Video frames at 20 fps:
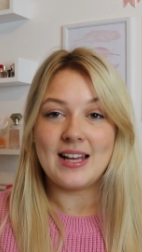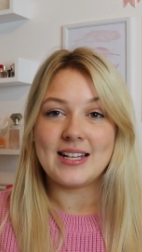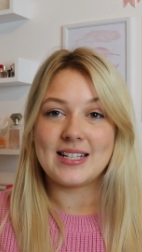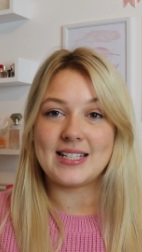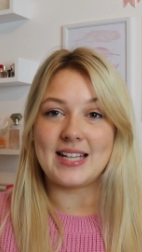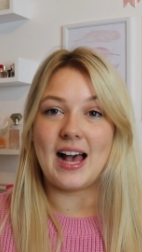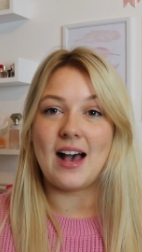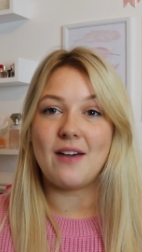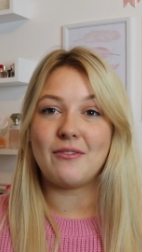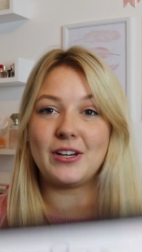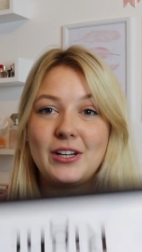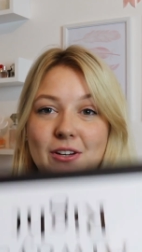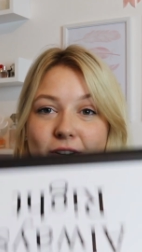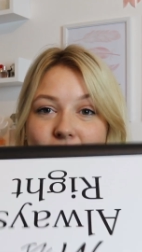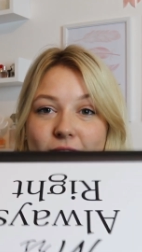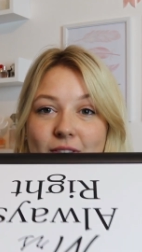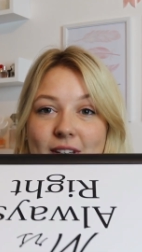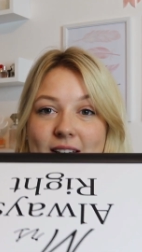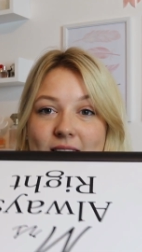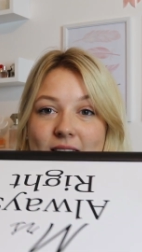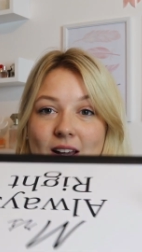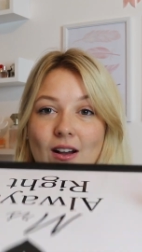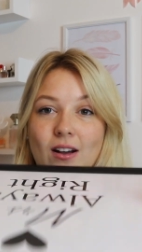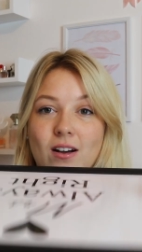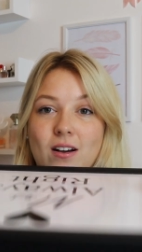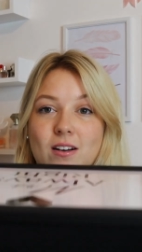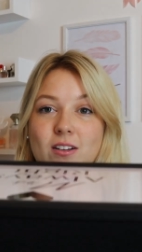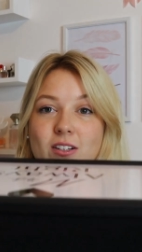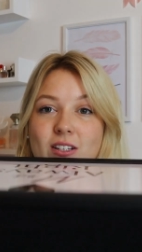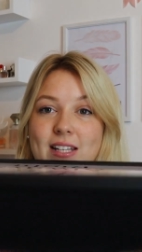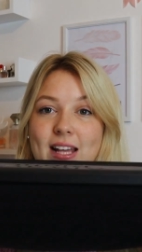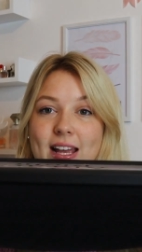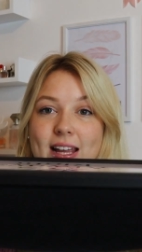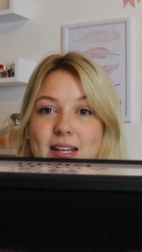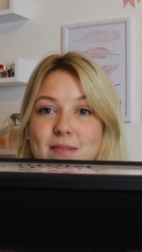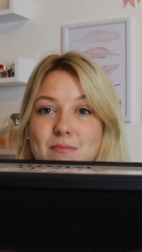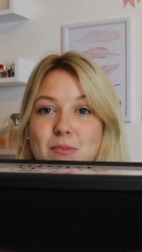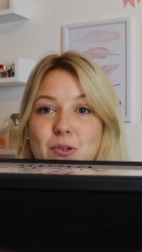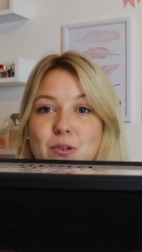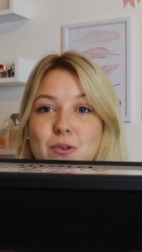So having it on this hard
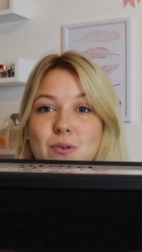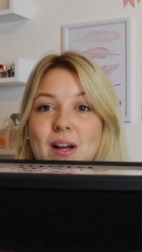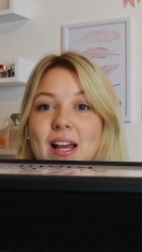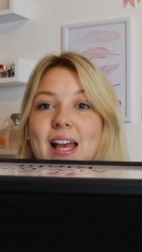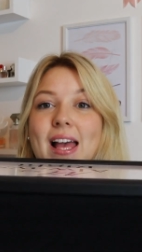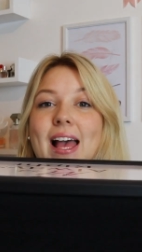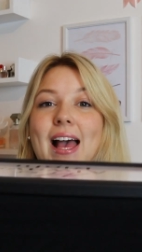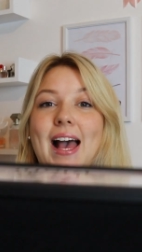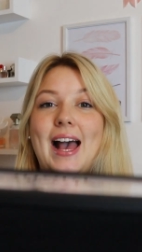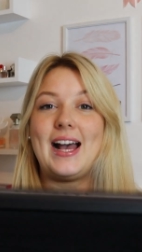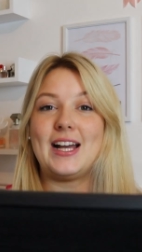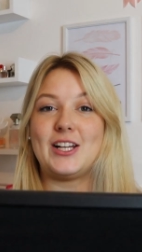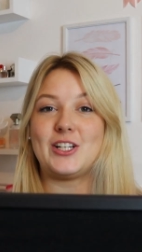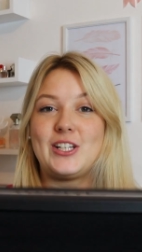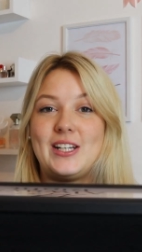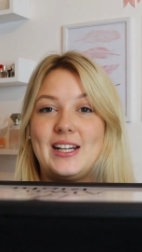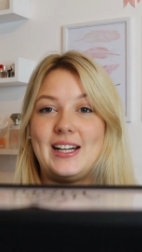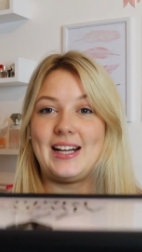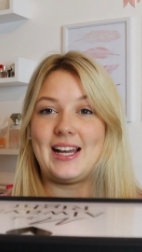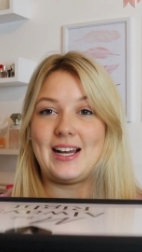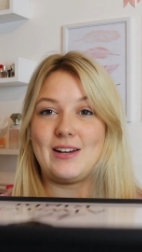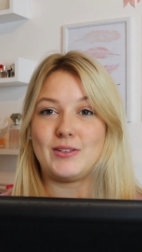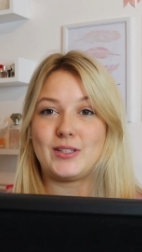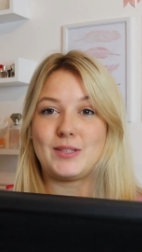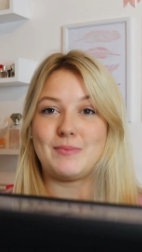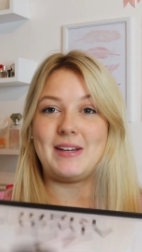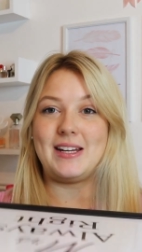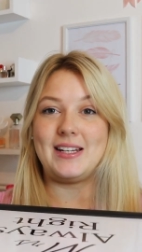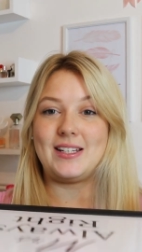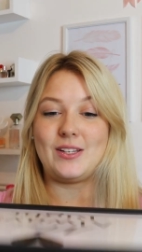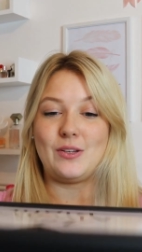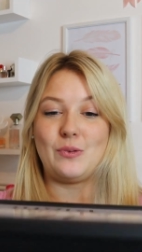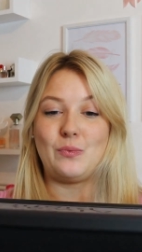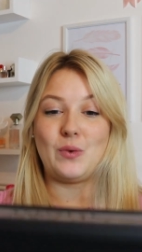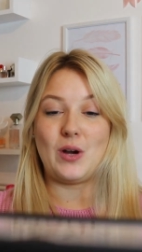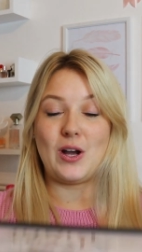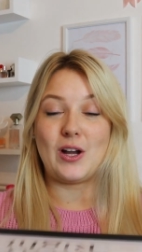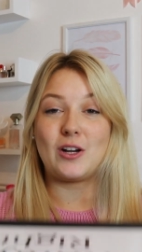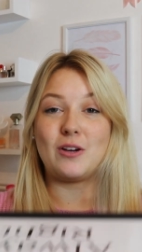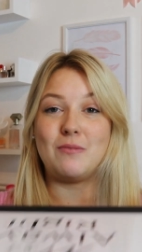table actually allows me to
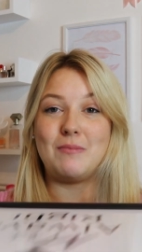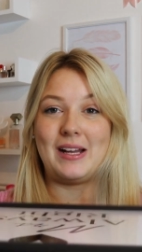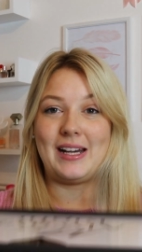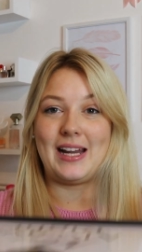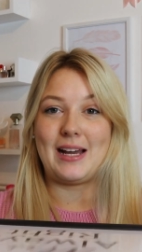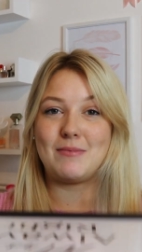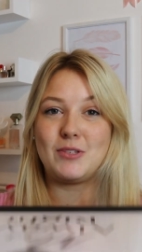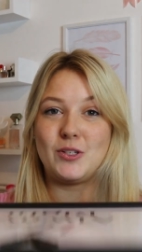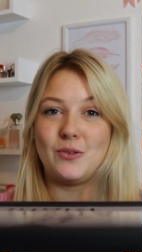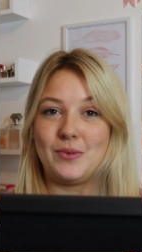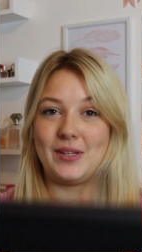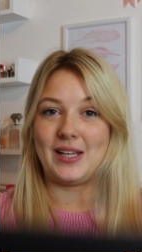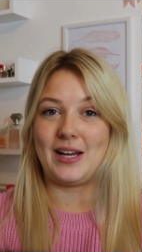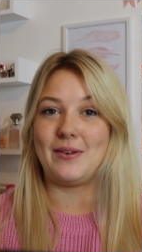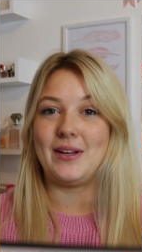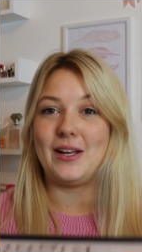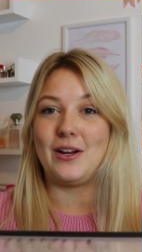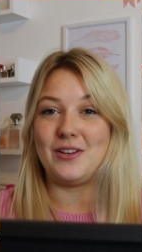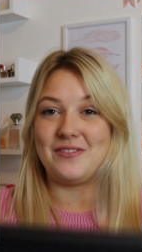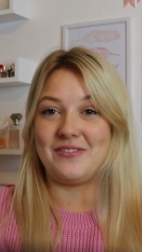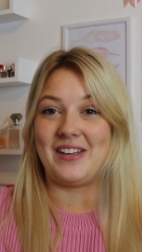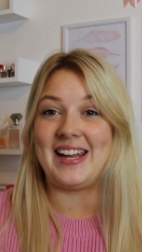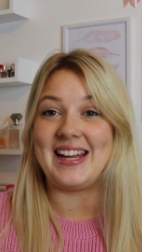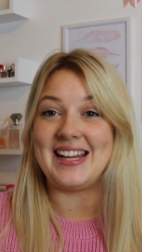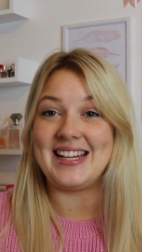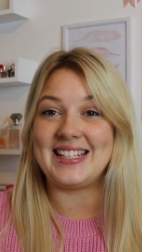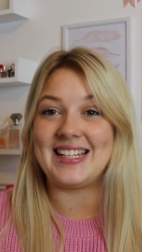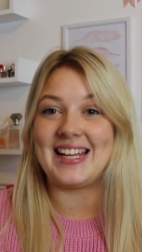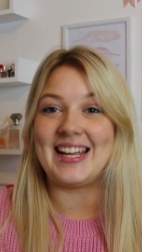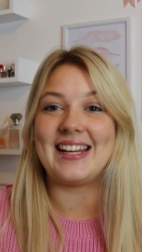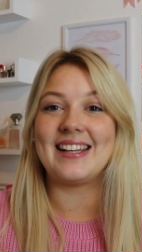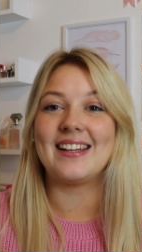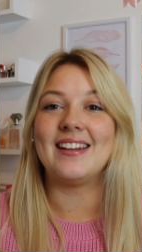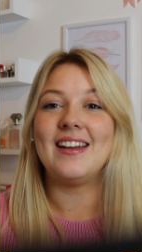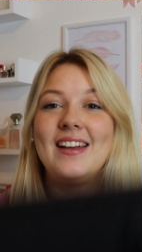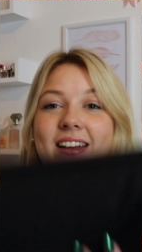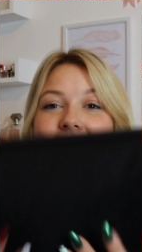work on my laptop without it overheating.